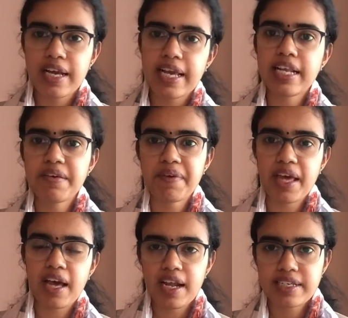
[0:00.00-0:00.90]
Anyway,
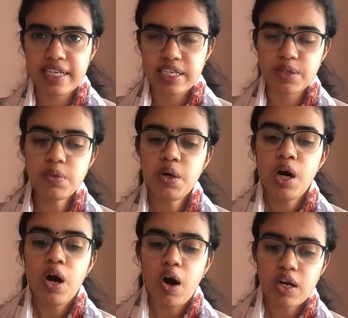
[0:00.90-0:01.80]
I'll tell you.
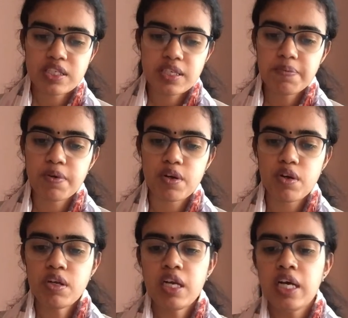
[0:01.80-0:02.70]

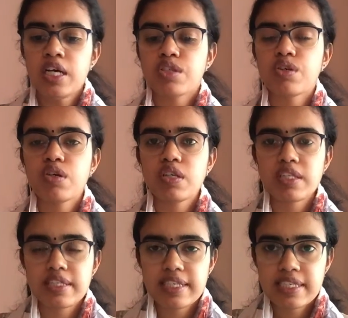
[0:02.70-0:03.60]
Oxymoron, so
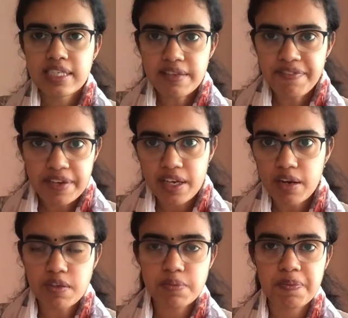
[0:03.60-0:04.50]
this is a figure
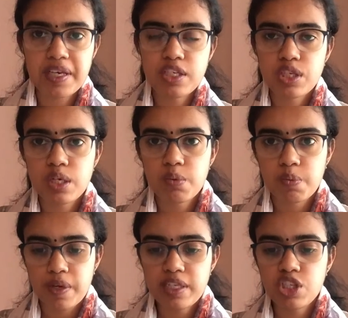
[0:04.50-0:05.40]
of speech in
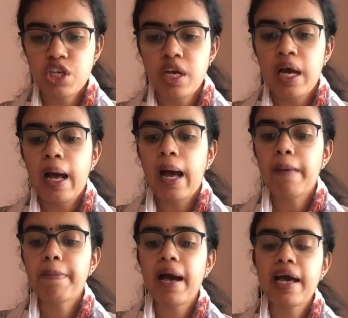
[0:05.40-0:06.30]
which
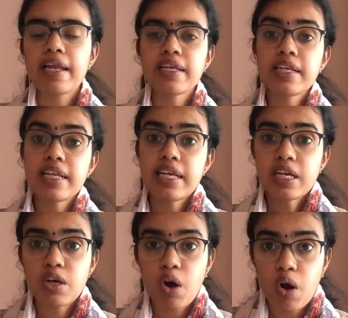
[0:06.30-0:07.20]
apparently
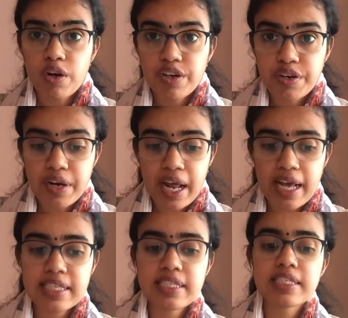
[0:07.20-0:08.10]

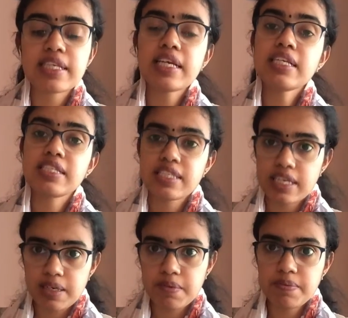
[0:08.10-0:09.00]
contrasting
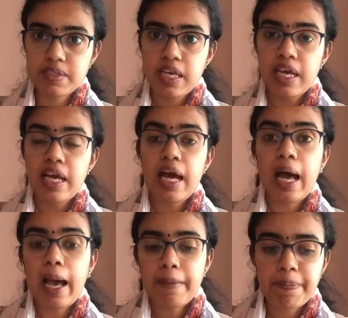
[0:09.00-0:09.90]
terms
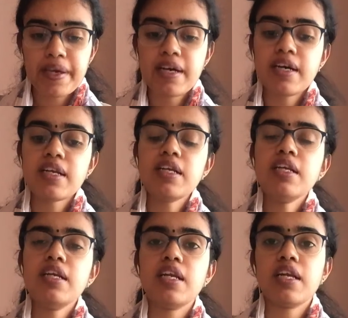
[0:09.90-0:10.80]
appear in
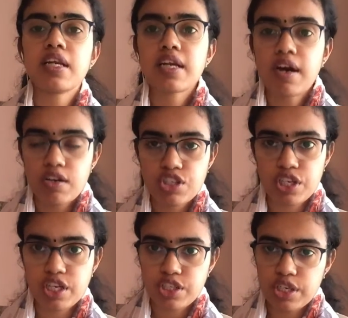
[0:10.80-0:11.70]

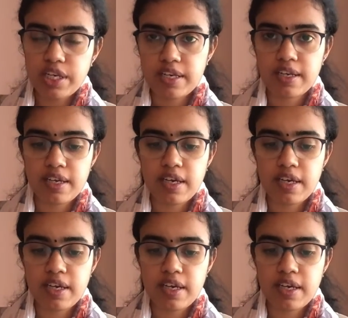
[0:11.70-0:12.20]
conjunction.